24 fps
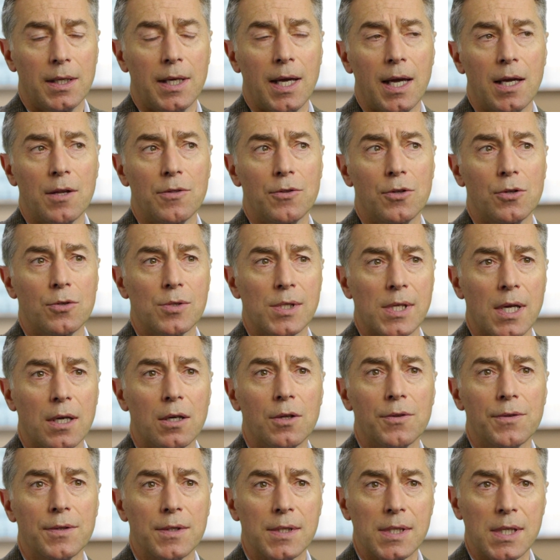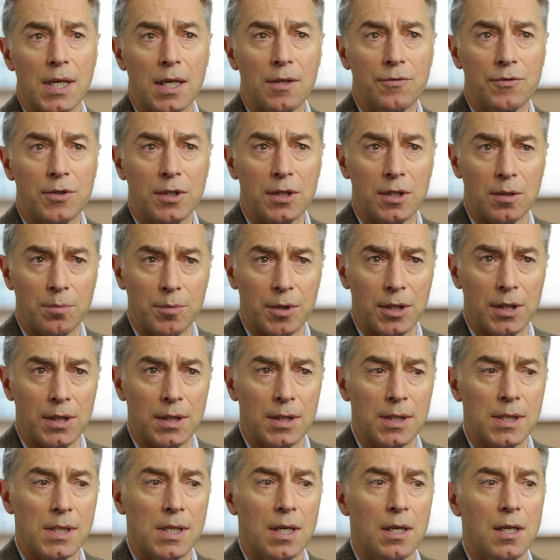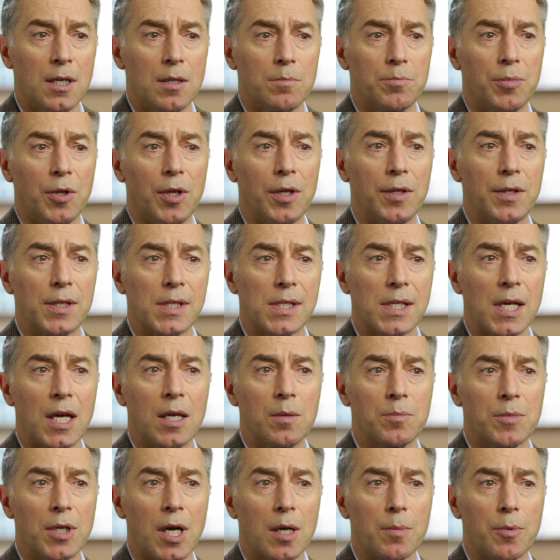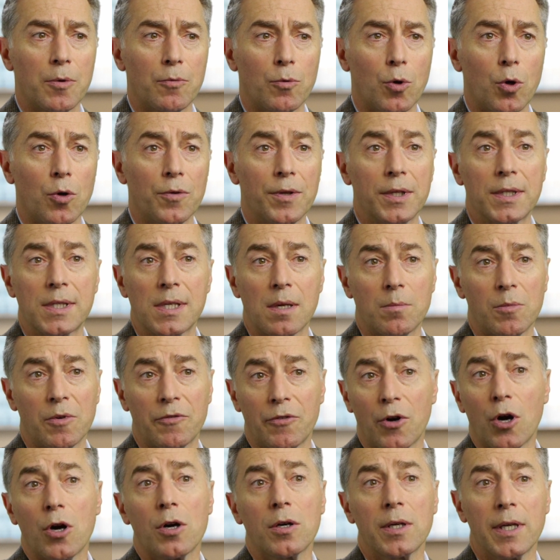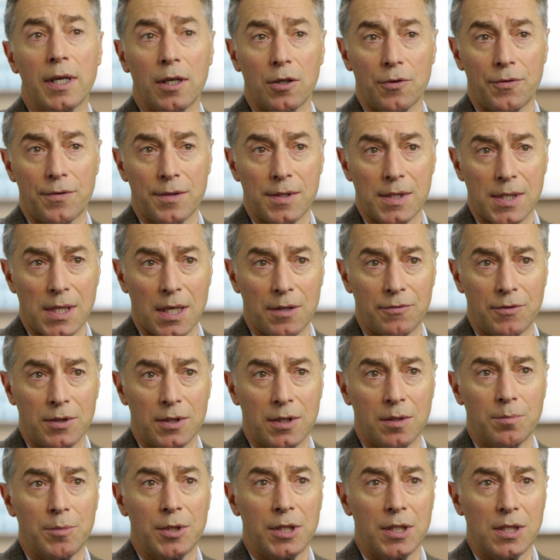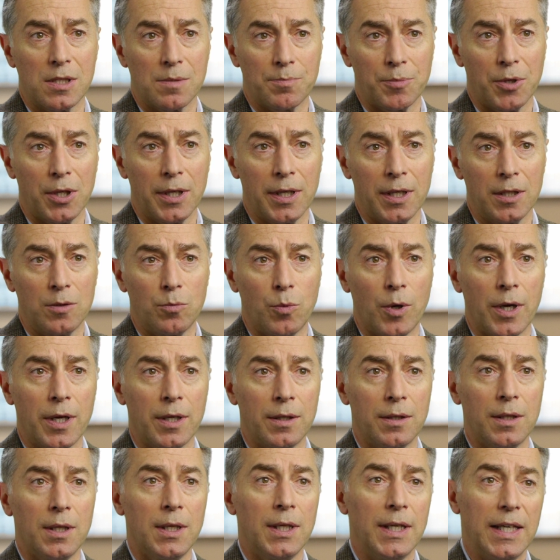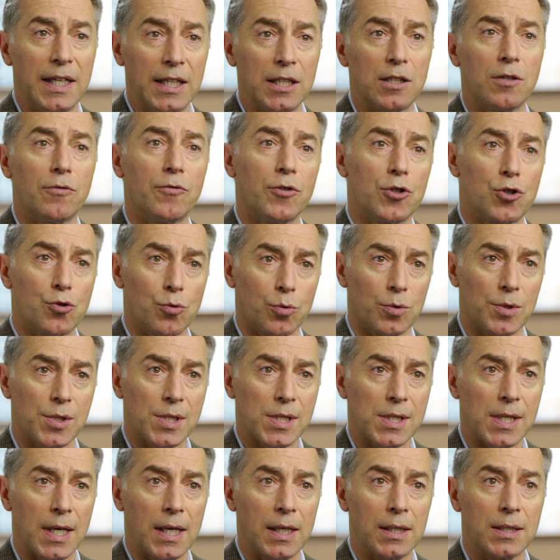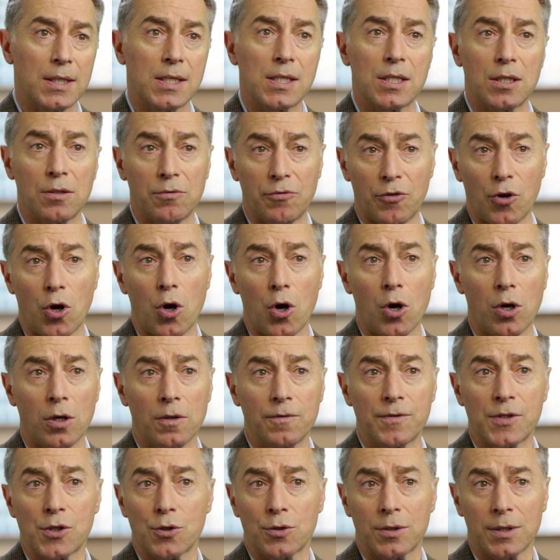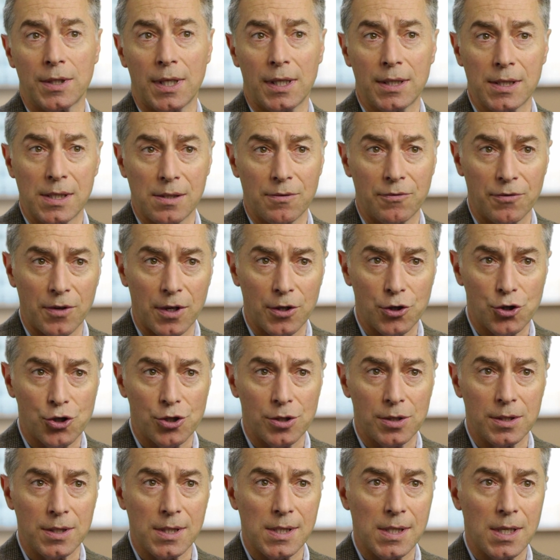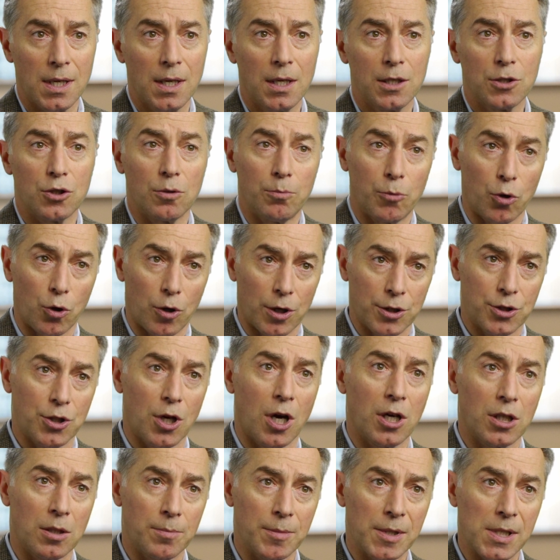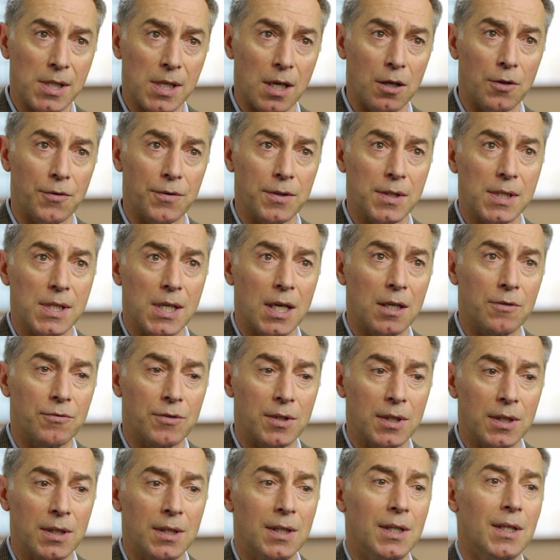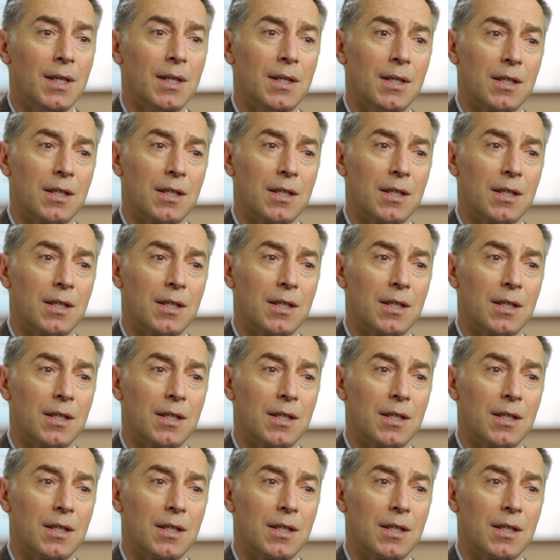Can those health and safety committees play the same type of role that some of our health and safety committees played when individual states devolved certain kinds of functions to more autonomous health and safety